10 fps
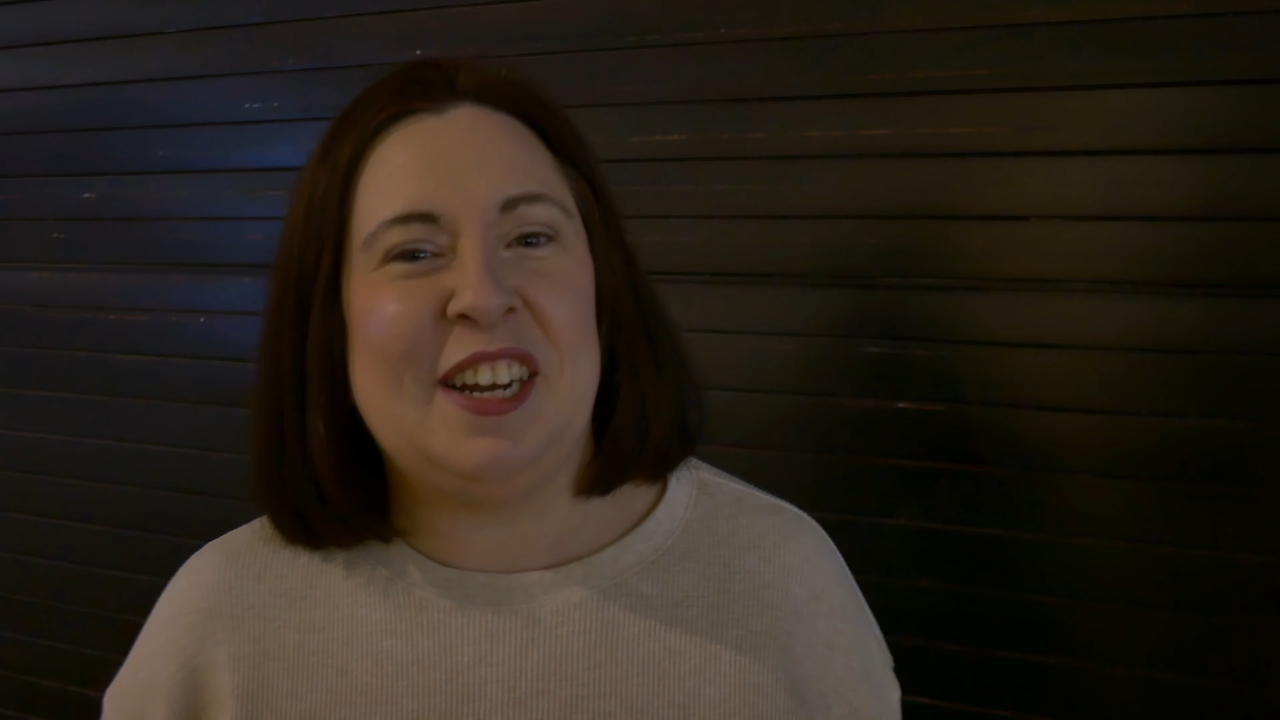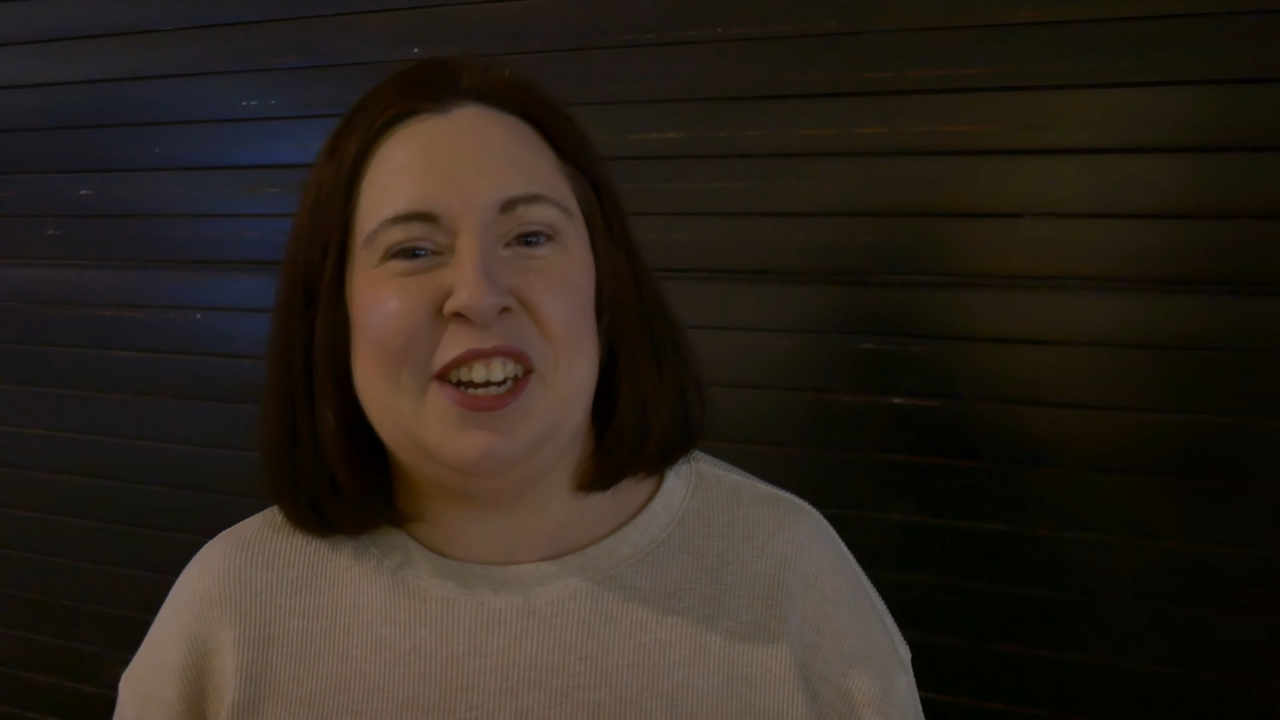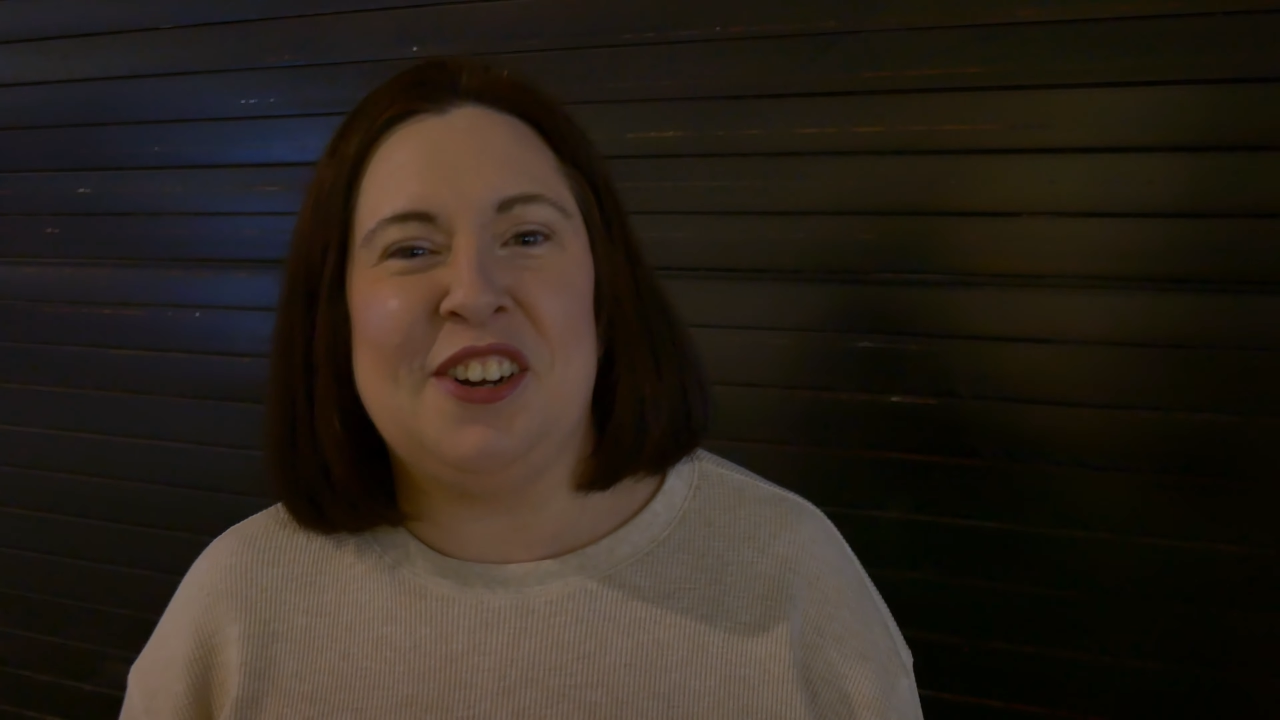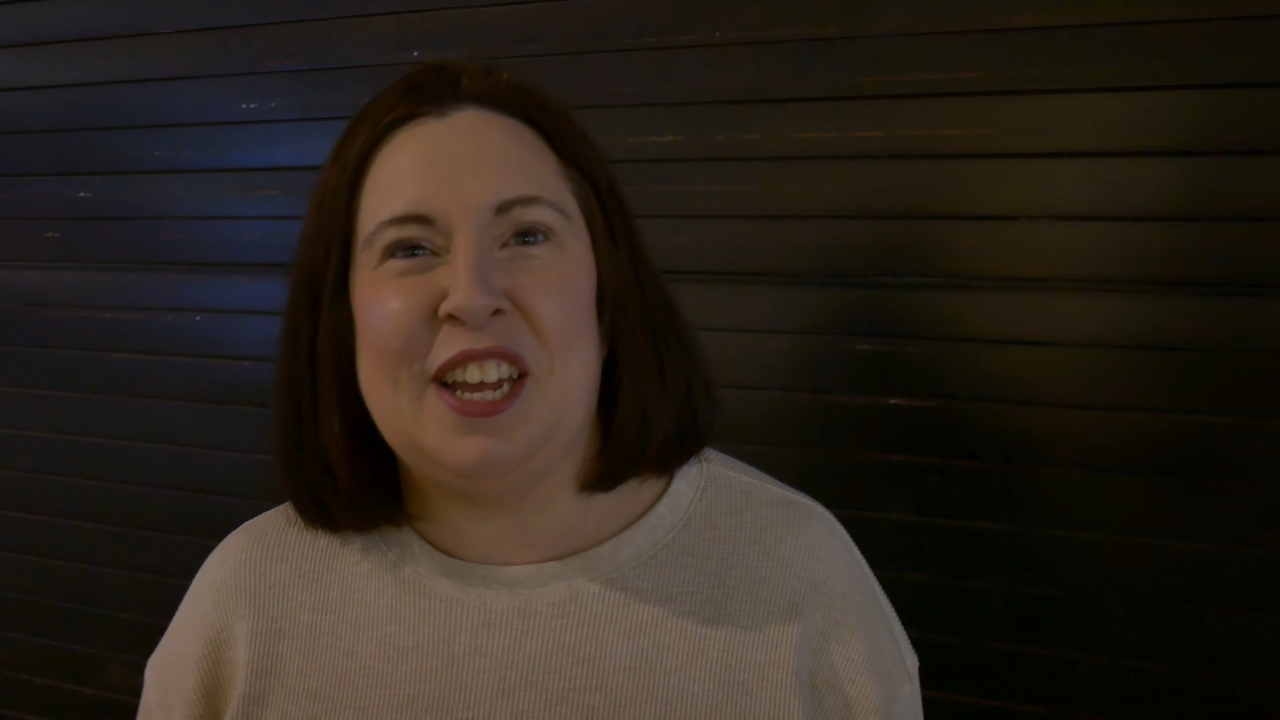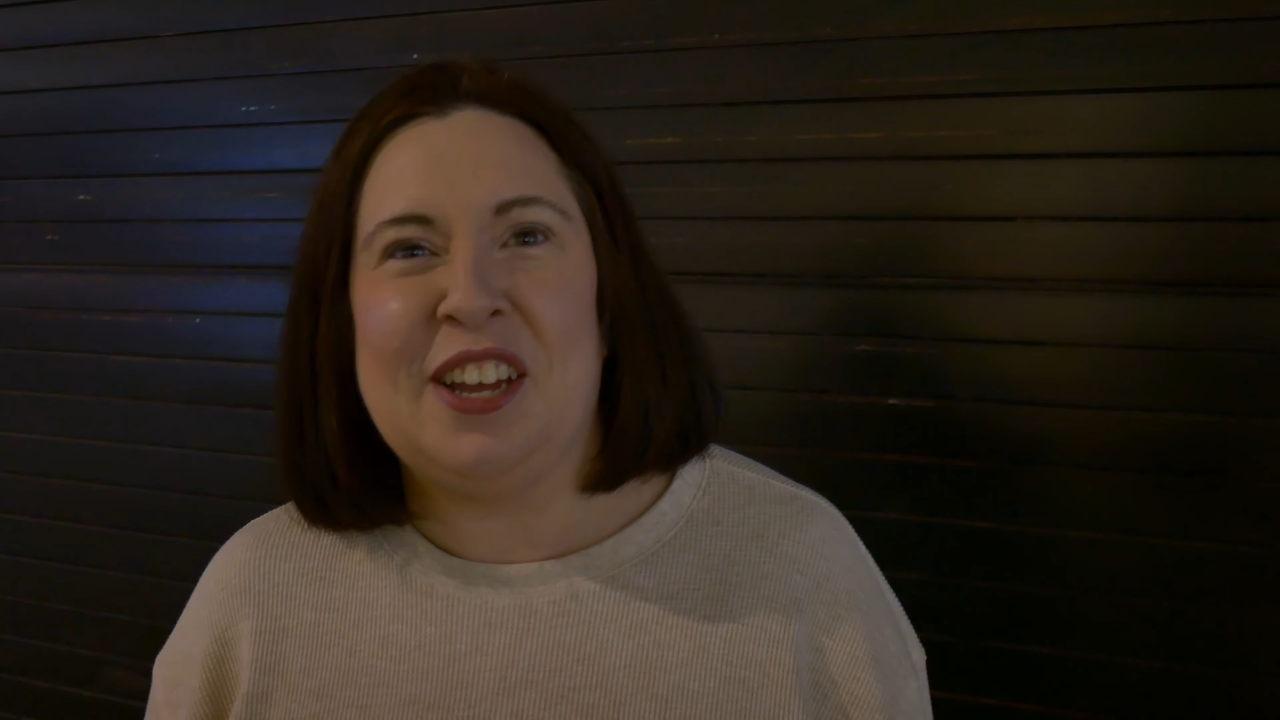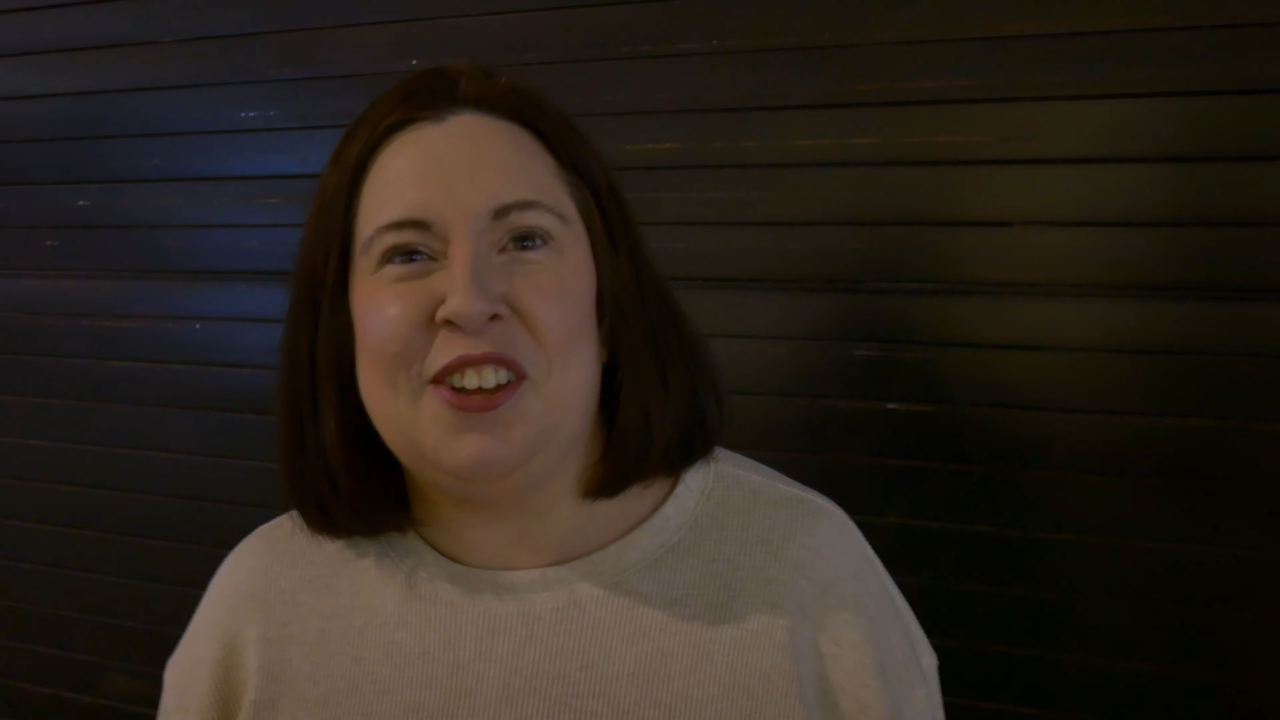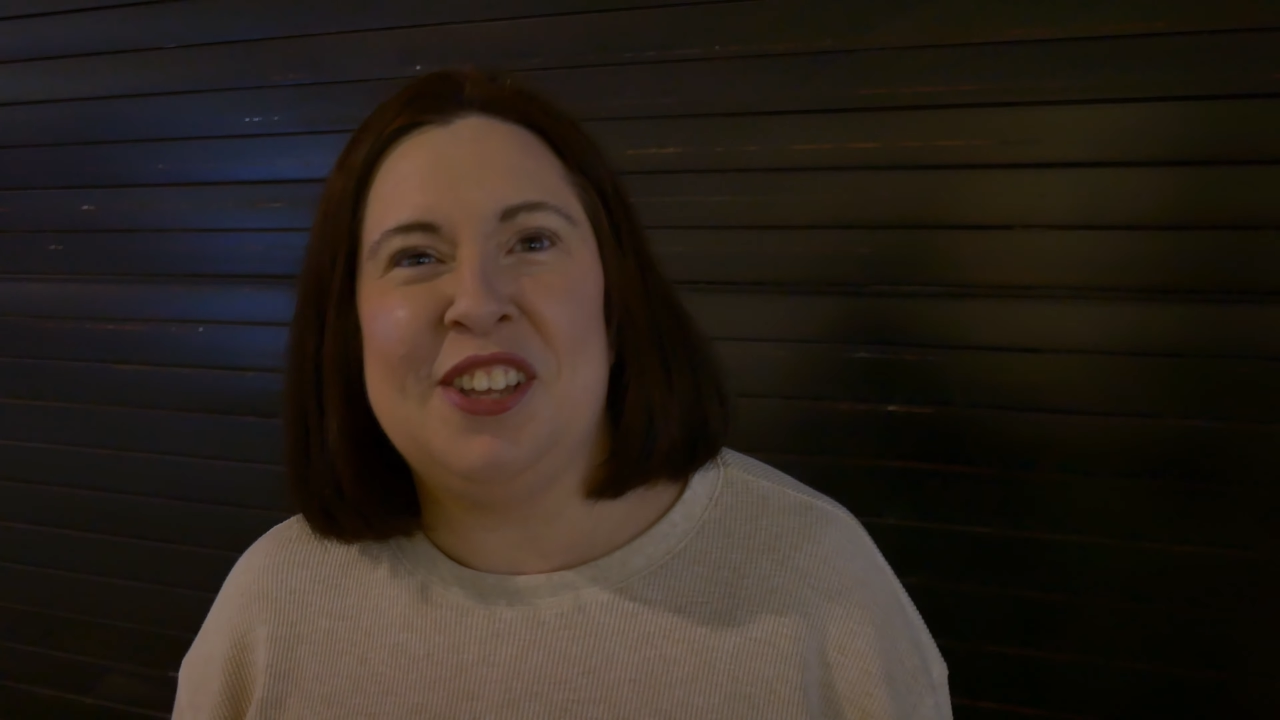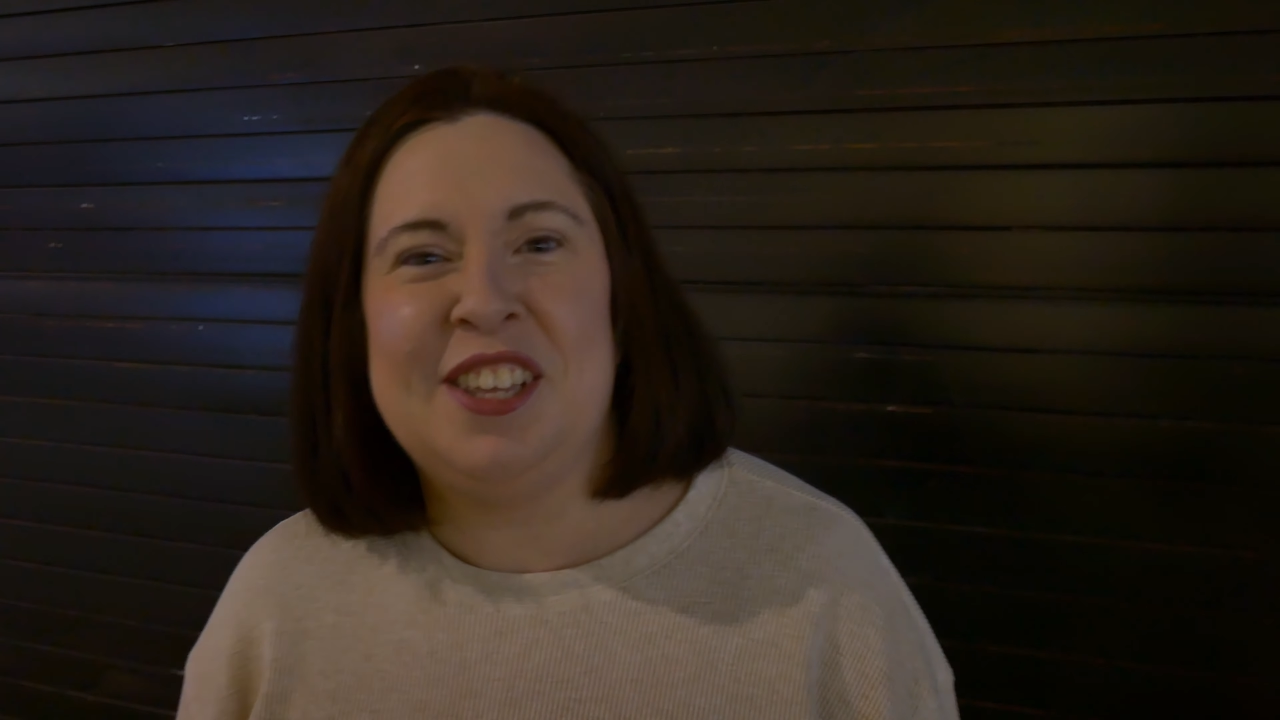here now.